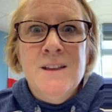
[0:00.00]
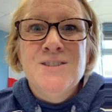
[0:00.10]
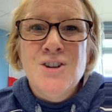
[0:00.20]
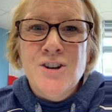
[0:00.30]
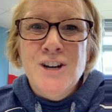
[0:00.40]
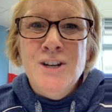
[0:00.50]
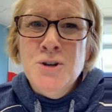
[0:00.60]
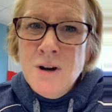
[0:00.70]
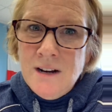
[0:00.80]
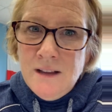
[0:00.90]
Sorry,
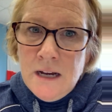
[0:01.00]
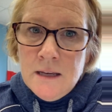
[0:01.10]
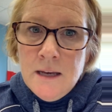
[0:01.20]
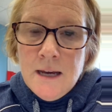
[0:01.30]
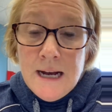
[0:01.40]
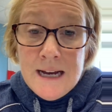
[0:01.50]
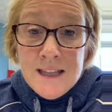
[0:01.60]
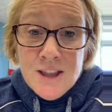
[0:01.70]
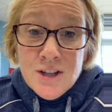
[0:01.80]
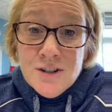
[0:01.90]
you're out of luck.
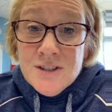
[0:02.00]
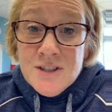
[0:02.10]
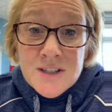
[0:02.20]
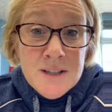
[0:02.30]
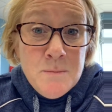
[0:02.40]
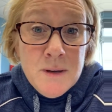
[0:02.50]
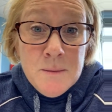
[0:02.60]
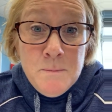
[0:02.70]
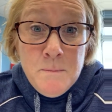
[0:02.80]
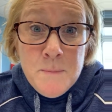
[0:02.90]
There is just a
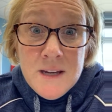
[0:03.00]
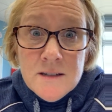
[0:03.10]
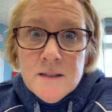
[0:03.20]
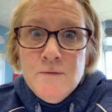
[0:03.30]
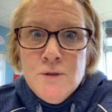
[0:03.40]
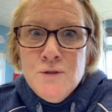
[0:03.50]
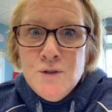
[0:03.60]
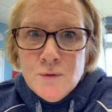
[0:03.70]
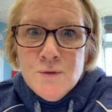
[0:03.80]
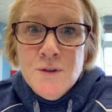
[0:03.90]
big piece. If you
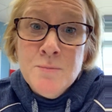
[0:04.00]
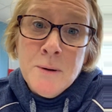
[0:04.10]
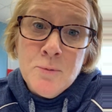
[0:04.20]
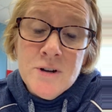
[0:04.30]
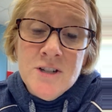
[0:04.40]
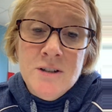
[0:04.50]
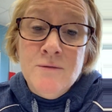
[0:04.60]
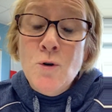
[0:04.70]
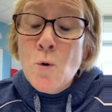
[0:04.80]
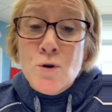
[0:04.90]
don't do the preparation,
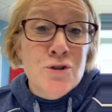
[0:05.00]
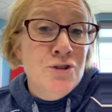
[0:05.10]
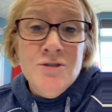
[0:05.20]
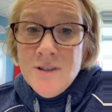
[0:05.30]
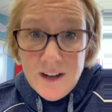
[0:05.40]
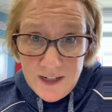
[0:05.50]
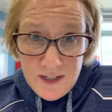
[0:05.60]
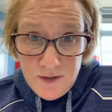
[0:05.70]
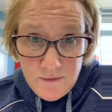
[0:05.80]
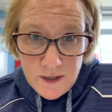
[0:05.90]
of course, you're not going
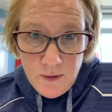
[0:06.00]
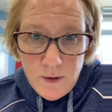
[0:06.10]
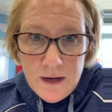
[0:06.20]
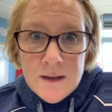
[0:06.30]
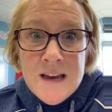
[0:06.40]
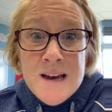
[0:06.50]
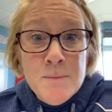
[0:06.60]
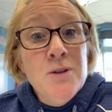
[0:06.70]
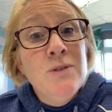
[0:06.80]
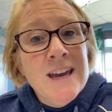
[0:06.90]
to do very well,
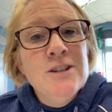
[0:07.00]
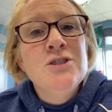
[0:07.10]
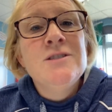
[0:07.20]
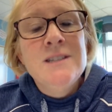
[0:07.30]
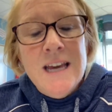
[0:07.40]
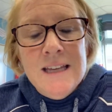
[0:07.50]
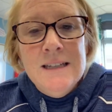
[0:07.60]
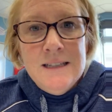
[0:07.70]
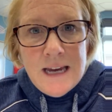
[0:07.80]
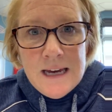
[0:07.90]
but you can't just take
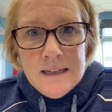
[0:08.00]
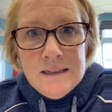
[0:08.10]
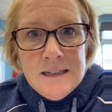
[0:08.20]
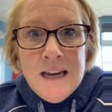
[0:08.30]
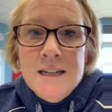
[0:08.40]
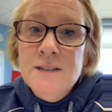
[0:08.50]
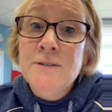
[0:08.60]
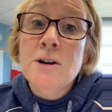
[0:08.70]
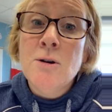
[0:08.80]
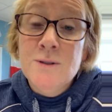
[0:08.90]
the test to
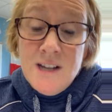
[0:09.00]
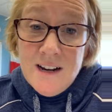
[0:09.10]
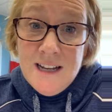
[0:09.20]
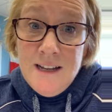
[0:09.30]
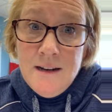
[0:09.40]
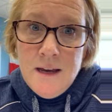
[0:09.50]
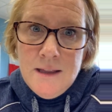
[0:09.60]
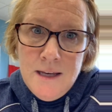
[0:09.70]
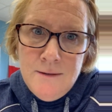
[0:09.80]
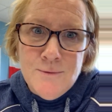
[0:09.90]
figure out what's on it
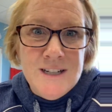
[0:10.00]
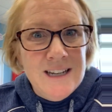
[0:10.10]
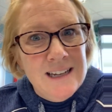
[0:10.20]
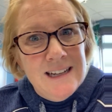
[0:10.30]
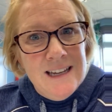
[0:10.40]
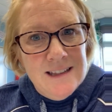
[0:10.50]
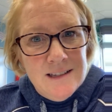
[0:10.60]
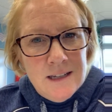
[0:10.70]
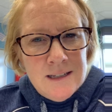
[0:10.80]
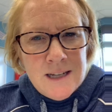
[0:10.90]
and then retake it again the
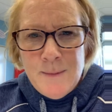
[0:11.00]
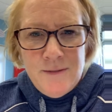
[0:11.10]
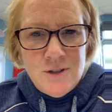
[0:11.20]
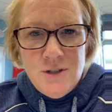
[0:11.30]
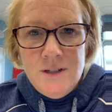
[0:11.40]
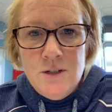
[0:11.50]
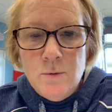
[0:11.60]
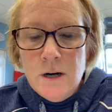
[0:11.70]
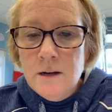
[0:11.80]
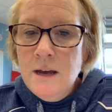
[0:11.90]
second time after you did your
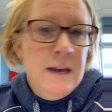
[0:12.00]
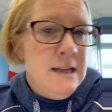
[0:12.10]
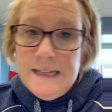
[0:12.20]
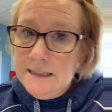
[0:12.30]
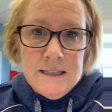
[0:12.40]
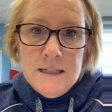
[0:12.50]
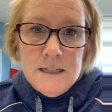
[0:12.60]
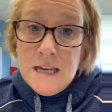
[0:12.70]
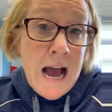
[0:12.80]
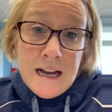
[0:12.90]
work. That's
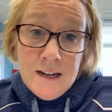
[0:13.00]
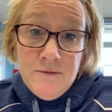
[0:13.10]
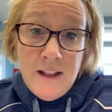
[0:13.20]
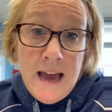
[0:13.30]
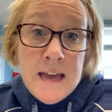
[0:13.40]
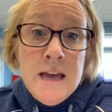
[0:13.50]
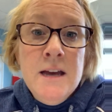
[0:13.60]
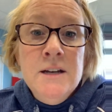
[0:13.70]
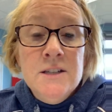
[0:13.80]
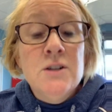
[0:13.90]
not going to fly.
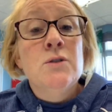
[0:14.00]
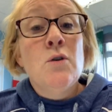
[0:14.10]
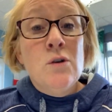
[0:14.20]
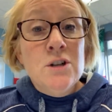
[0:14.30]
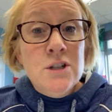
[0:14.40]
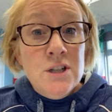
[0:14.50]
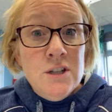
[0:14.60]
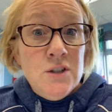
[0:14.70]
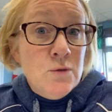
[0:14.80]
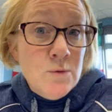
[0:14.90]
So in order to
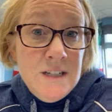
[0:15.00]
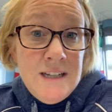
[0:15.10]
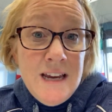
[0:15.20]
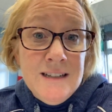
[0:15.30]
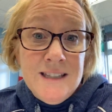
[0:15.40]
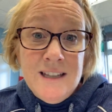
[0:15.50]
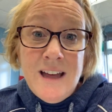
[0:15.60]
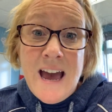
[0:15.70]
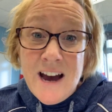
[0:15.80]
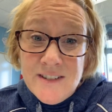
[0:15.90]
do retakes, they'll
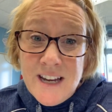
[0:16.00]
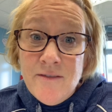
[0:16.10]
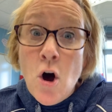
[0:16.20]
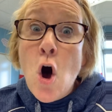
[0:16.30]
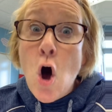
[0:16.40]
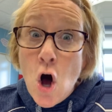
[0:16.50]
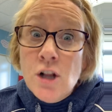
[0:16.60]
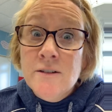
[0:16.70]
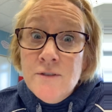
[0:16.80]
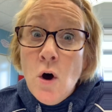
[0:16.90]
have to have
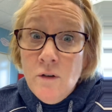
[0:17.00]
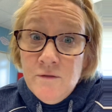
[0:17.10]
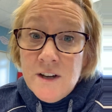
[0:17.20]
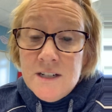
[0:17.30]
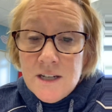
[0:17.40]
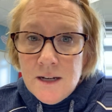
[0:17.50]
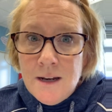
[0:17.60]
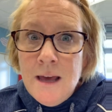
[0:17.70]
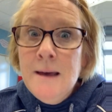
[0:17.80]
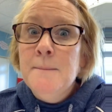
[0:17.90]
all of the home fun done
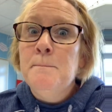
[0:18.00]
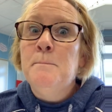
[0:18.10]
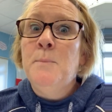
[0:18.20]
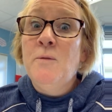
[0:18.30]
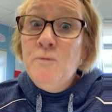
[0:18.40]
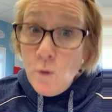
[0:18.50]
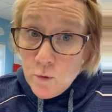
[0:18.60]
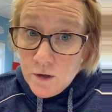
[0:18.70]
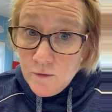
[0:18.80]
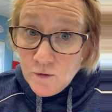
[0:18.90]

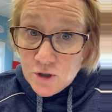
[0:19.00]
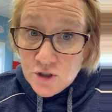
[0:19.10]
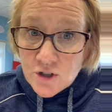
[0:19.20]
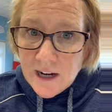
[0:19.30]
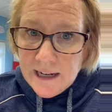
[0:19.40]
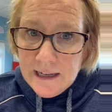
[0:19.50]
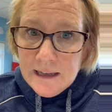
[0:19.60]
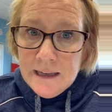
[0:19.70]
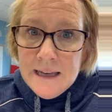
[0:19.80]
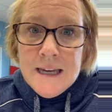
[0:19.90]
before the first try
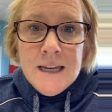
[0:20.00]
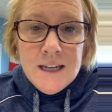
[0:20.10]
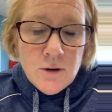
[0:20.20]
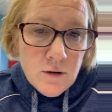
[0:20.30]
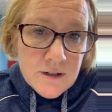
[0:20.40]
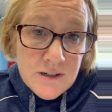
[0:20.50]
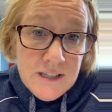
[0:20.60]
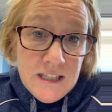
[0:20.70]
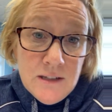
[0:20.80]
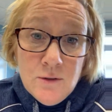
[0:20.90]
in order
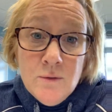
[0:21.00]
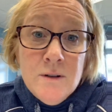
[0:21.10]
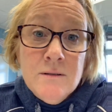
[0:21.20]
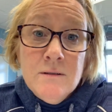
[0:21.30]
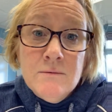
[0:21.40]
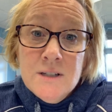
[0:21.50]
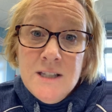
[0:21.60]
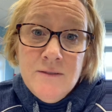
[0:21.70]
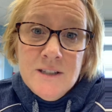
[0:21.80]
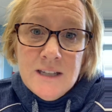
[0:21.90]
to
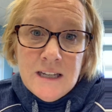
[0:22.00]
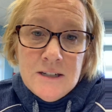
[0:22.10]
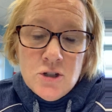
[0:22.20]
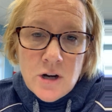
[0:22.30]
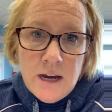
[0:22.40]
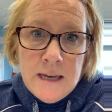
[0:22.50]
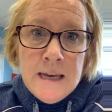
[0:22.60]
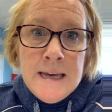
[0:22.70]
receive a second try.